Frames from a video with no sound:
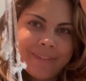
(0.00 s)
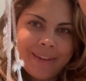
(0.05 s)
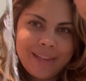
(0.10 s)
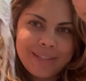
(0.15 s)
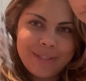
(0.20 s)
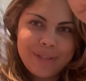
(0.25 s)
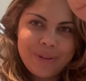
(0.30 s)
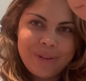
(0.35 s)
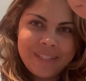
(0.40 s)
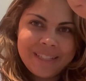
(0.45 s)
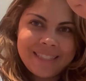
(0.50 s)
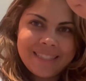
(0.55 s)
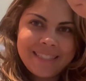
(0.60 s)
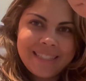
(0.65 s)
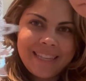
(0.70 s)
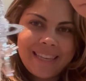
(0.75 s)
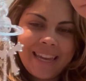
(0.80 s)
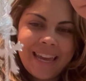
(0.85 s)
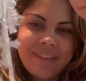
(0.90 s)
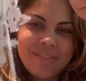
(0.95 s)
As you can
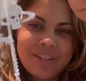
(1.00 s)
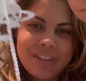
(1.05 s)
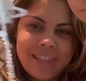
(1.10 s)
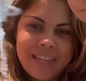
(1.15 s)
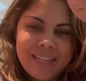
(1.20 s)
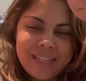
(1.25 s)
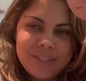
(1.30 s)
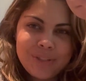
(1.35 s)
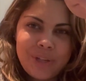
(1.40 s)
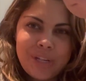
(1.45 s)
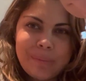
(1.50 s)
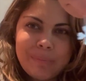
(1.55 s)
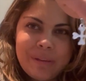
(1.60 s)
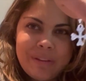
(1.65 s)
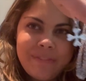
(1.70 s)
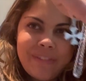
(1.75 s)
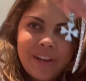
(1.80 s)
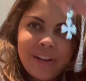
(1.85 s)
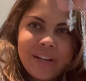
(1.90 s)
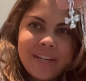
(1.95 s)
see, everything is going to be
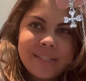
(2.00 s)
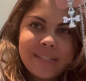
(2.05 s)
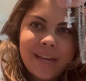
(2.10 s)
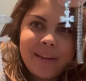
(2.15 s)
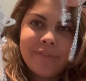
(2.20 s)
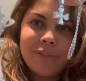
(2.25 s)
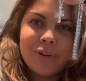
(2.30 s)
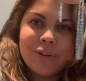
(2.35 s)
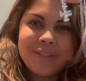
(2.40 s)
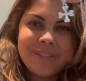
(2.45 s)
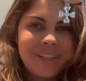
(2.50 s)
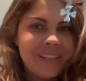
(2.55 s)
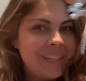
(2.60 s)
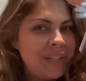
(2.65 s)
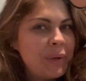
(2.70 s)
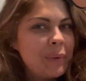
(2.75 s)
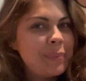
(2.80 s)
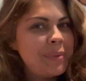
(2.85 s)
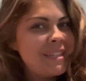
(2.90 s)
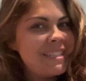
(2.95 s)
very diverse, a
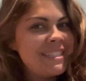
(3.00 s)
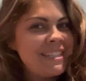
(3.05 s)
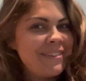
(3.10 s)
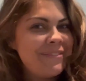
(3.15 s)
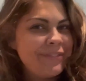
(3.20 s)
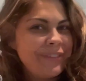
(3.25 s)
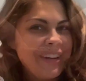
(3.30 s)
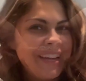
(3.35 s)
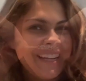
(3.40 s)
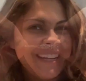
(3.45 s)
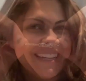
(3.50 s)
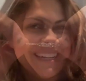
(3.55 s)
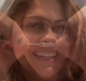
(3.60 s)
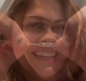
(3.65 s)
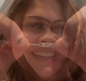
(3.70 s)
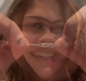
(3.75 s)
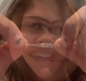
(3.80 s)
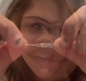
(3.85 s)
little bit different.